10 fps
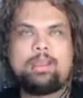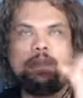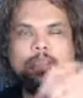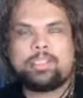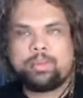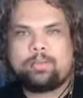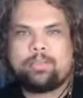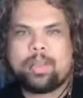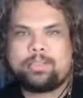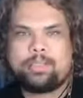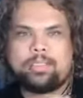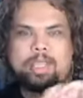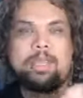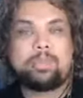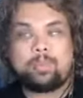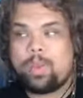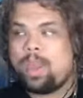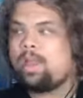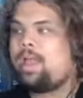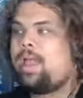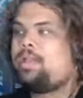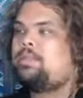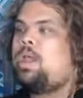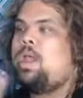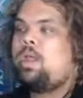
the intuitive message, as well as